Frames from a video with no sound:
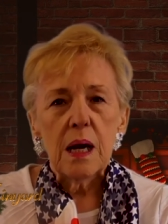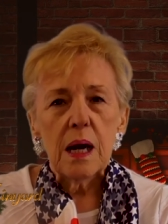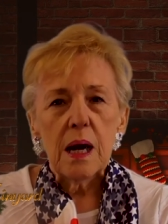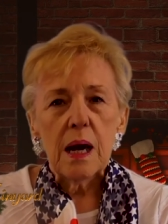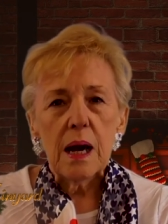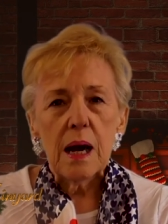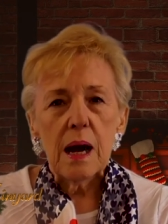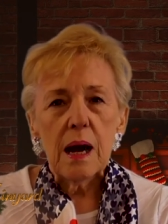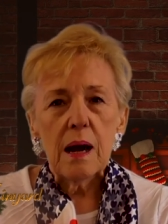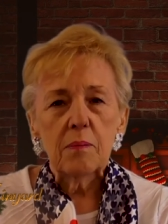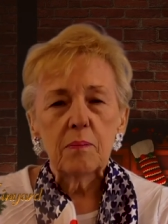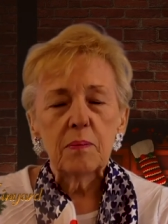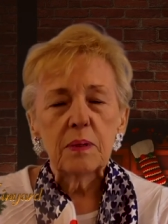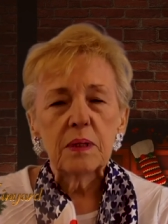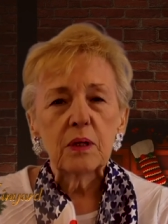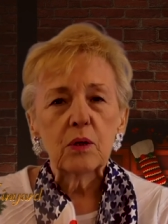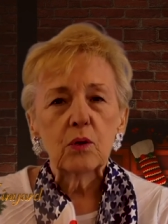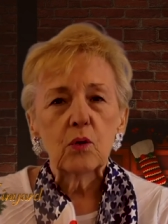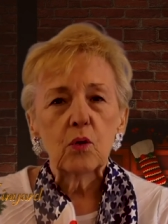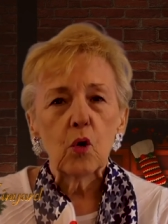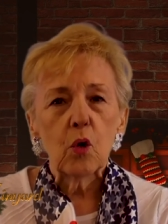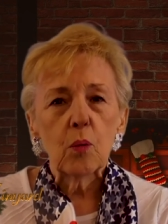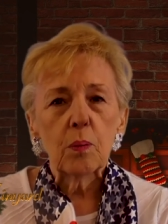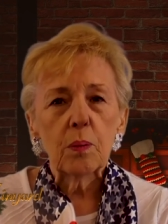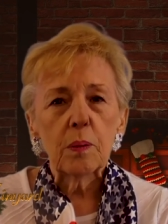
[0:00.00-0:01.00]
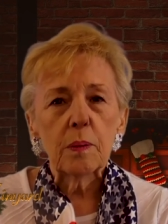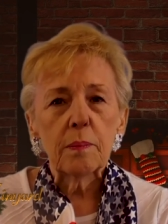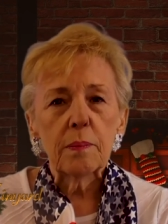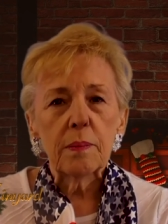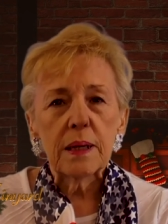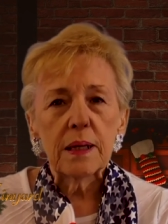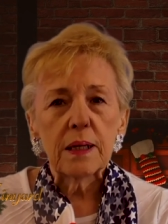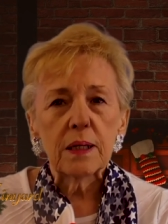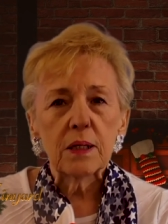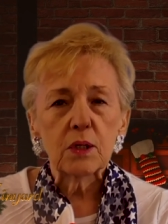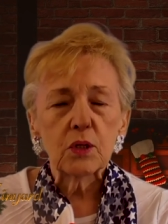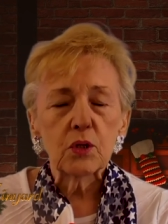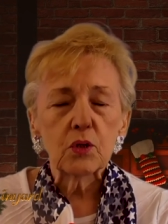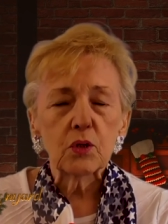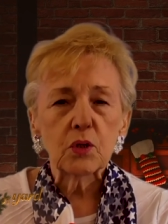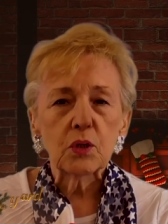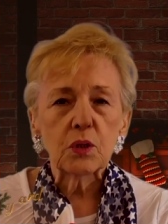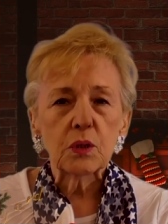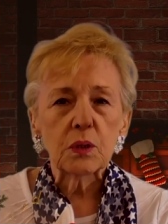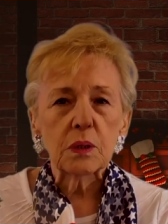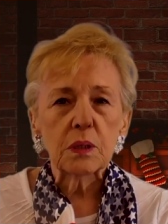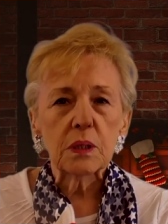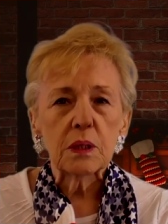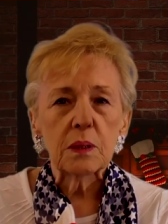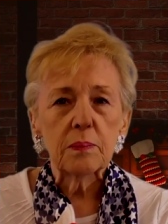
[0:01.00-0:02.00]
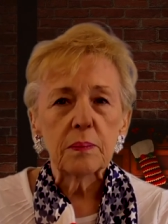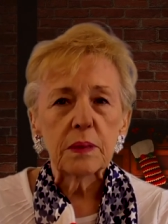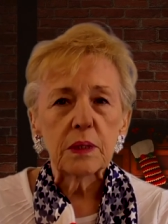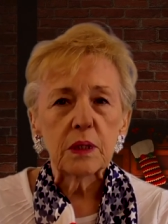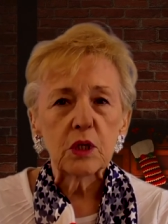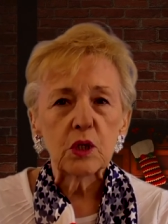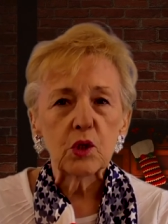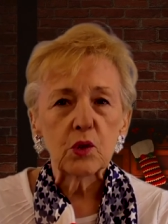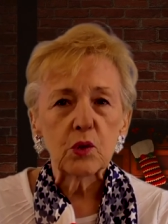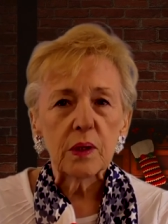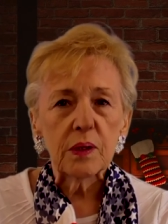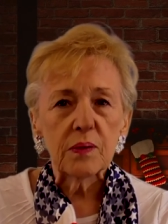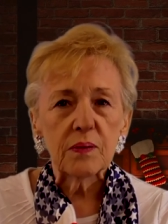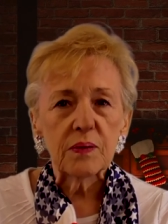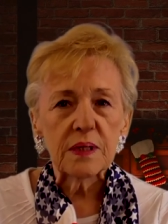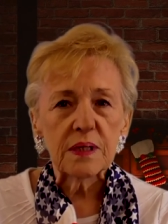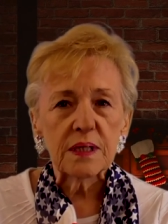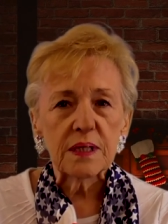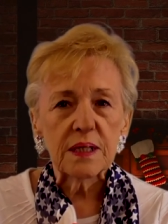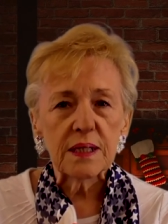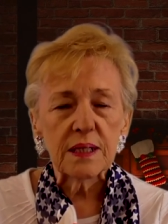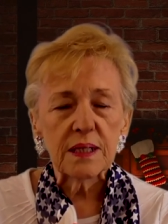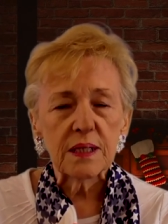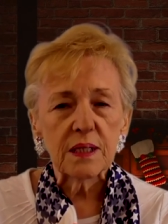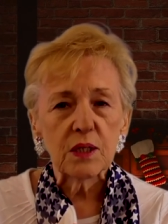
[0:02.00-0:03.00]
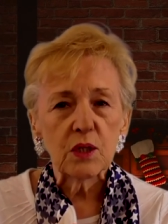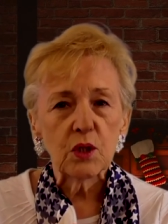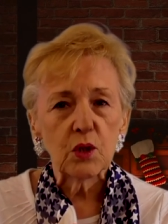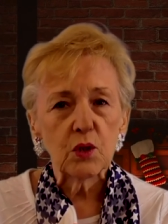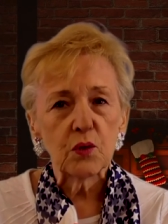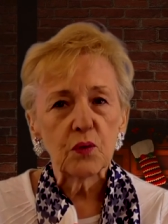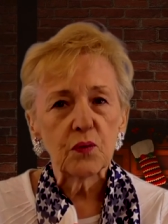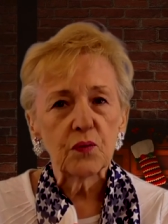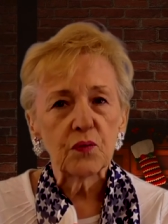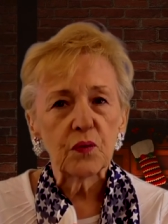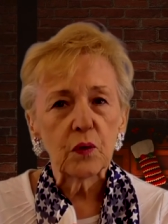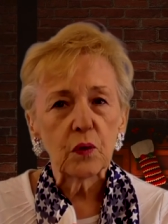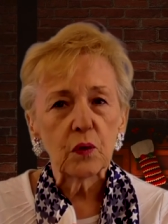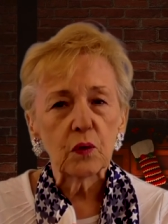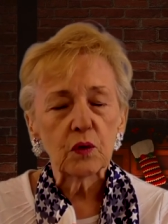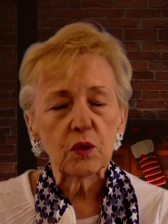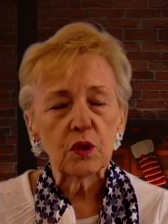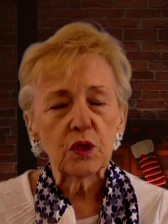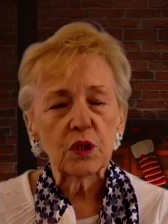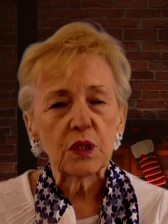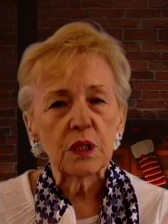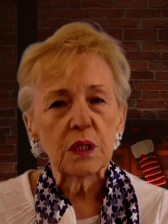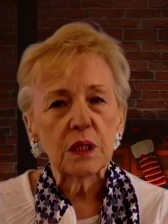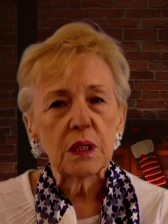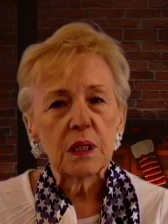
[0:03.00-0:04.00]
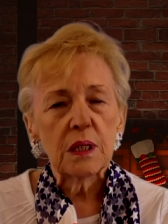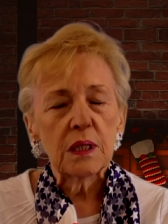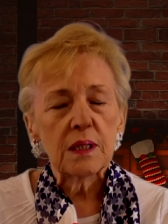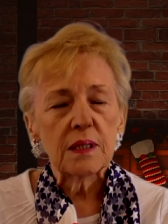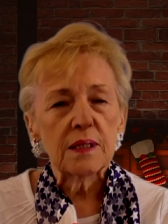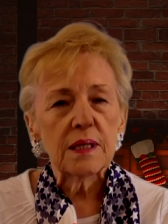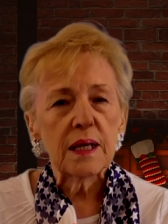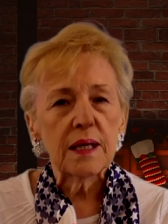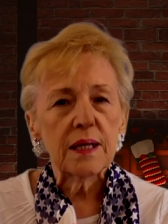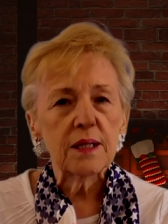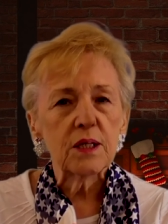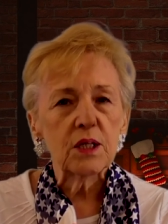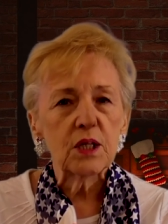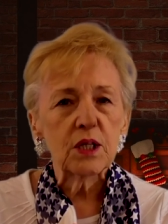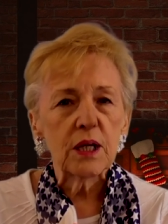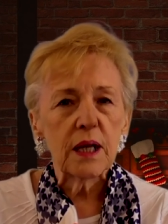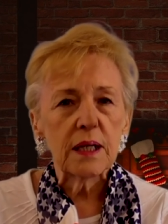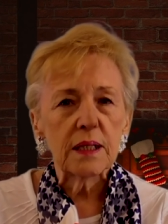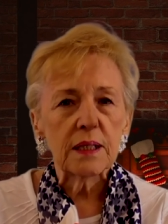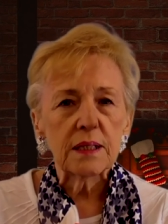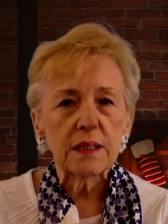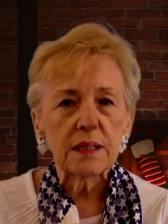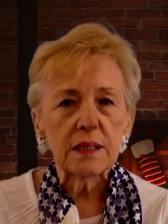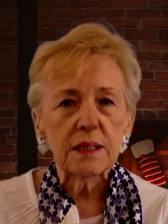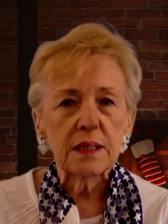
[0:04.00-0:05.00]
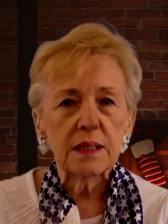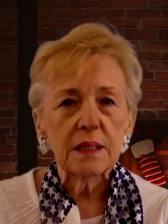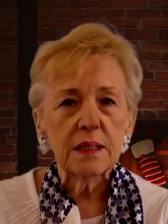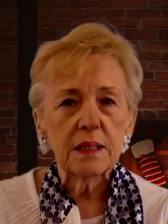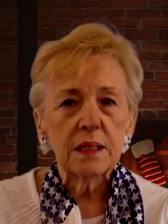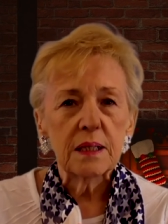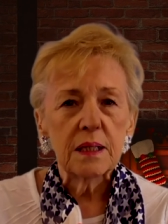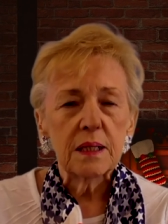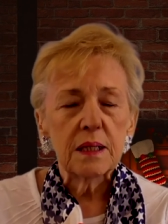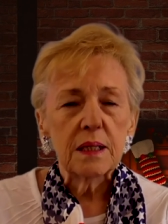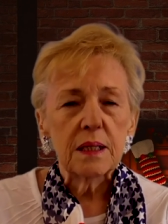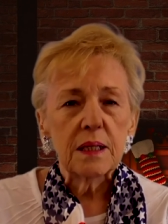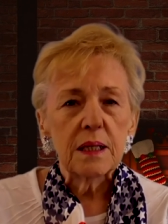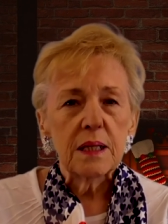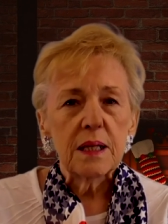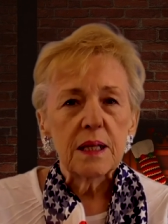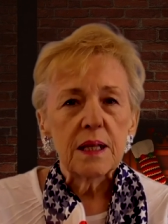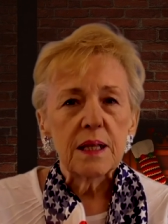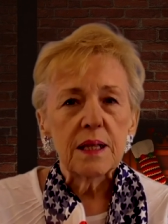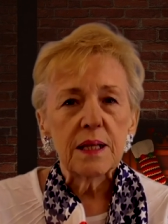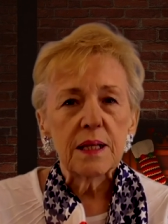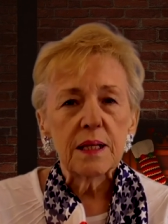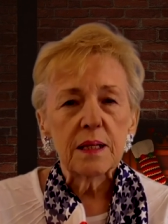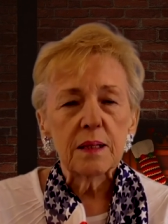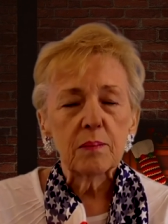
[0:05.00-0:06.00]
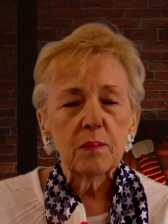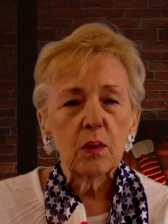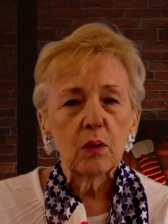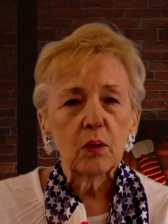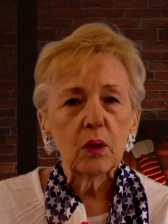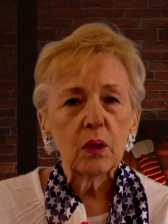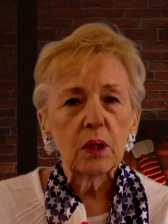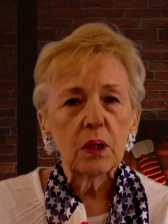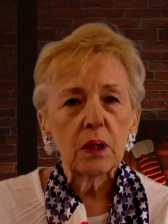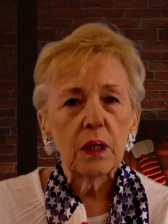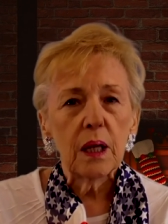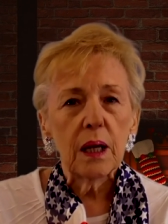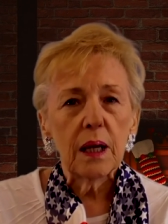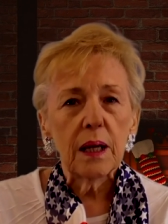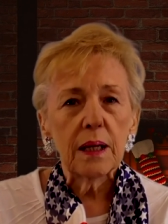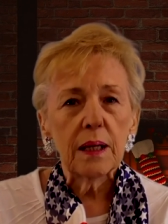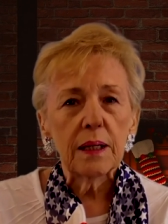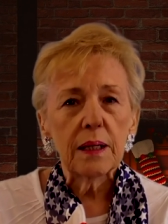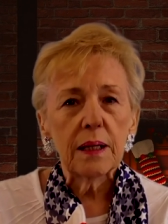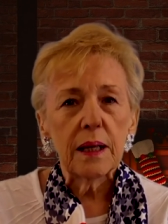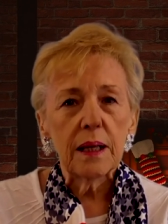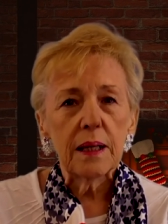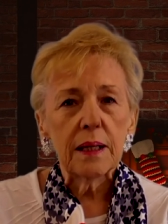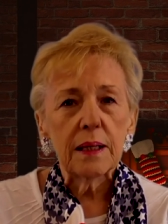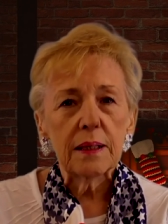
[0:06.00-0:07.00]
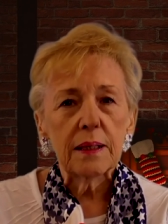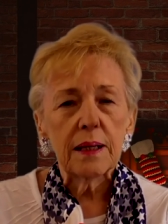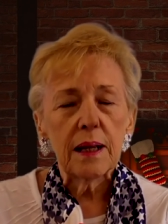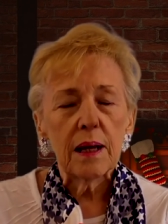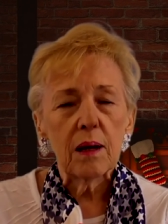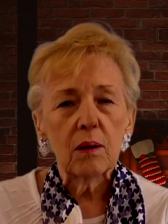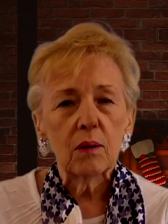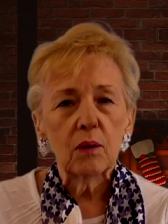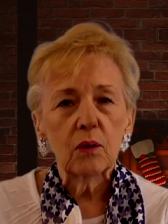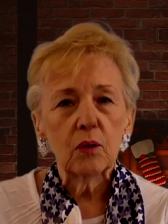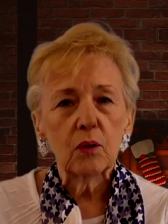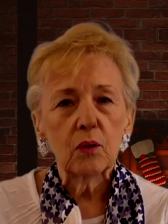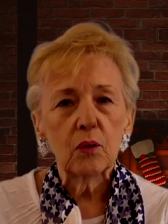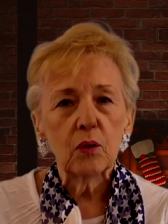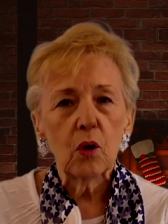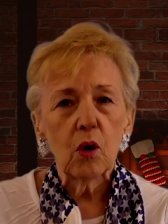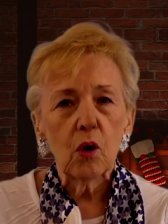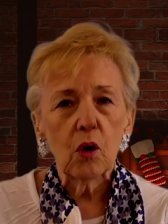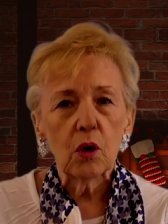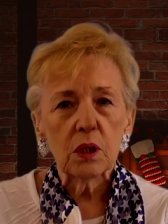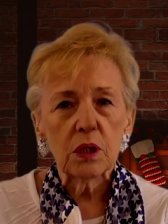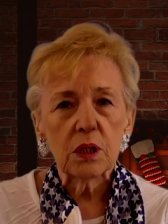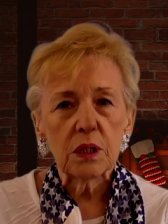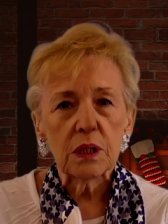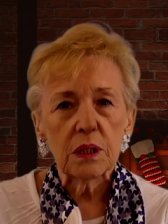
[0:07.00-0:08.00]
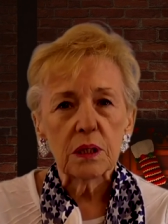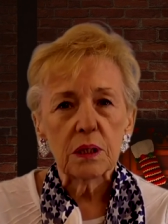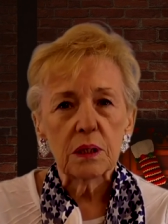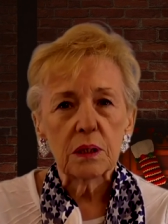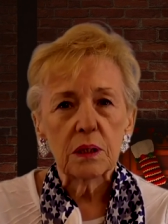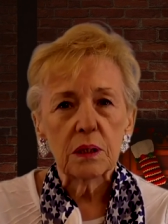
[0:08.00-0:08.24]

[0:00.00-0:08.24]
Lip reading: I've been the corporate manager's administrative assistant to first Zeta Jansen, then Mona Klein, and now Lou Garza.